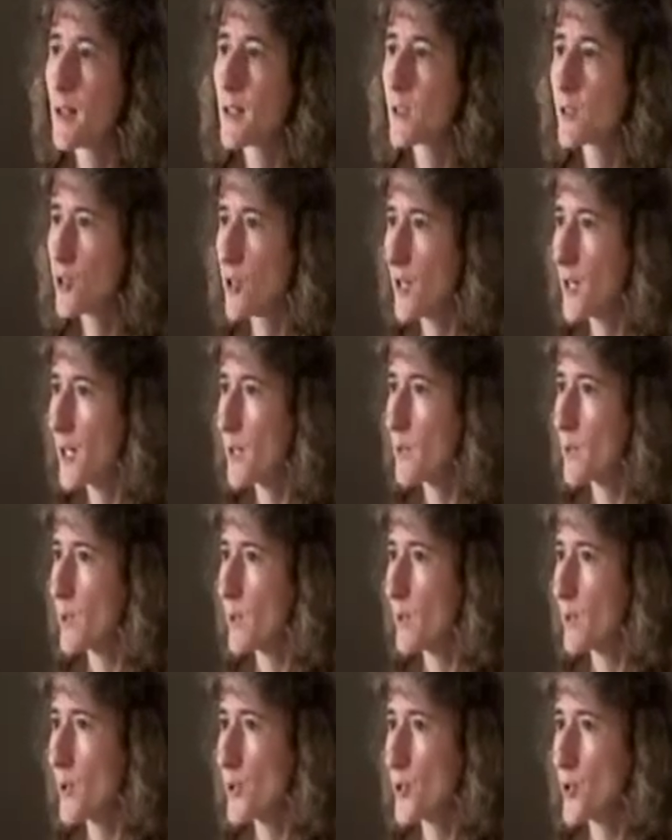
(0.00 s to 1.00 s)
starting
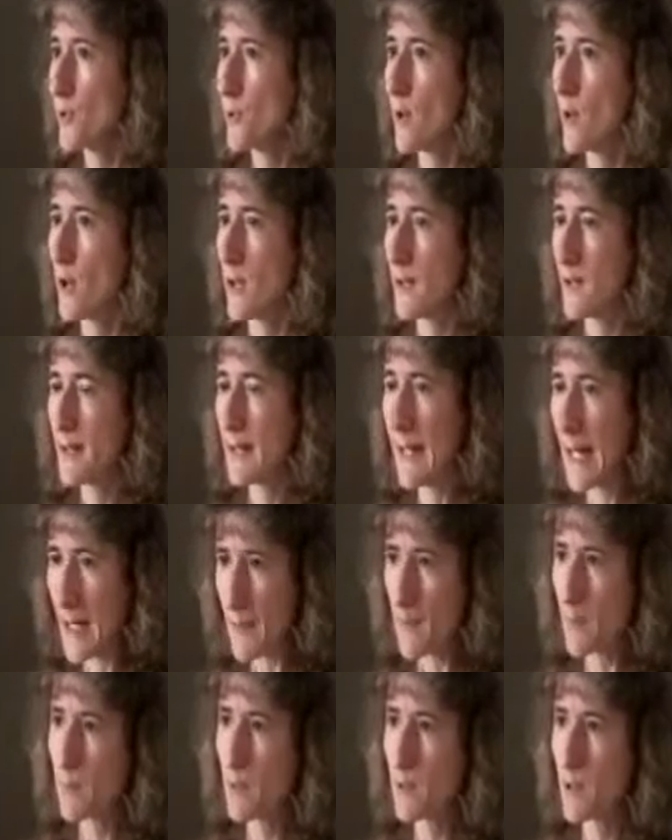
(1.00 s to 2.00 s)
with what you are
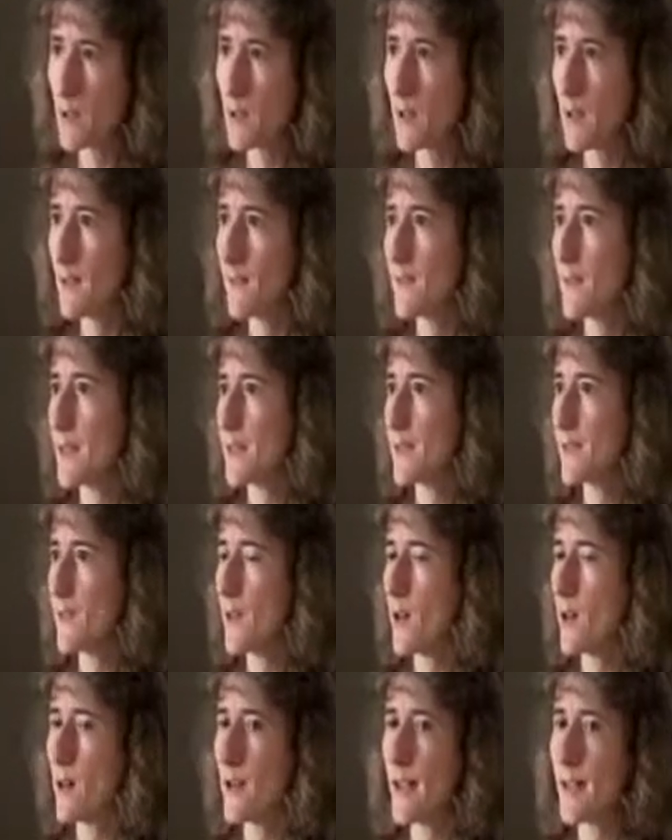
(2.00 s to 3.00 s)
capable of as
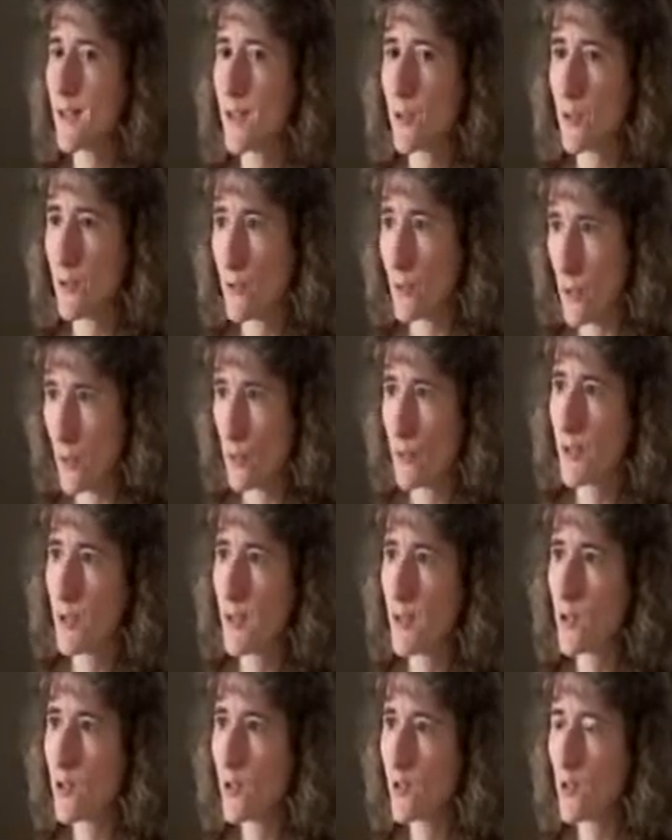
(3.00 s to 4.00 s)
far as your
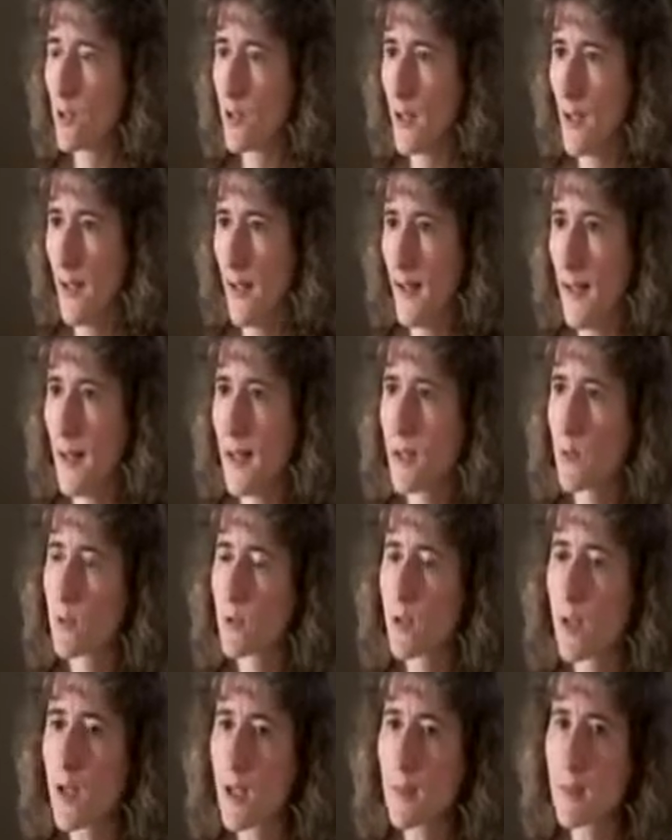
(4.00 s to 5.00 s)
dosage, and we'll
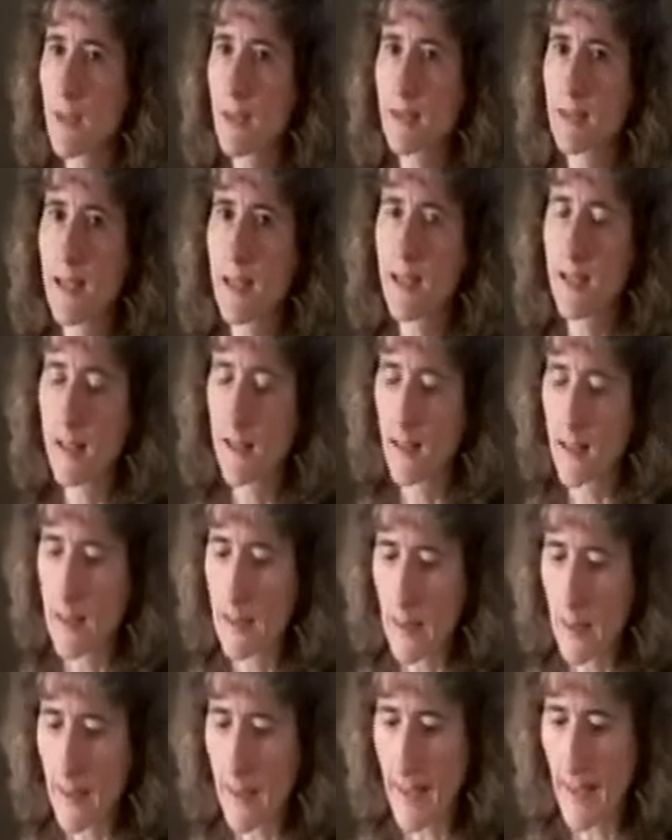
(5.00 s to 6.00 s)
talk about that in a
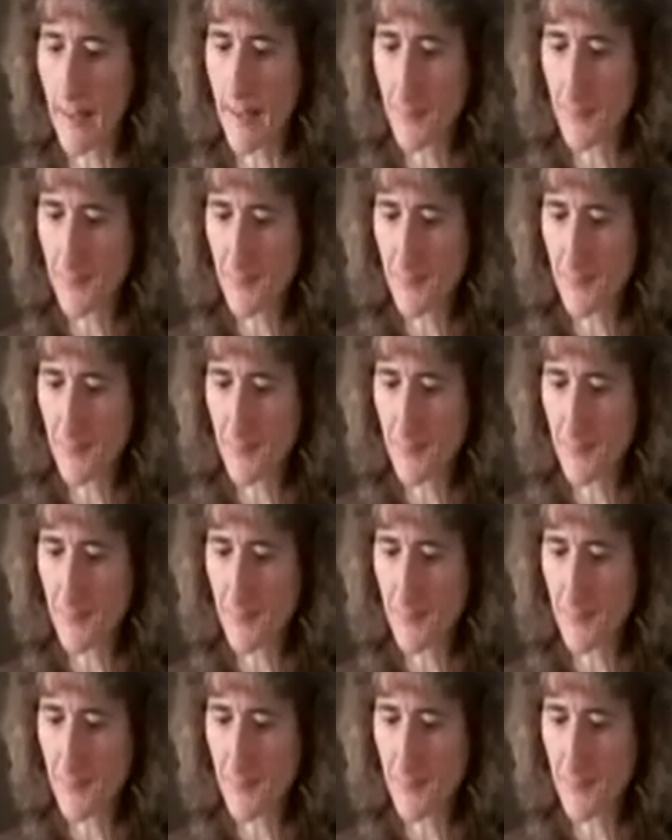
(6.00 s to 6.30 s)
little bit.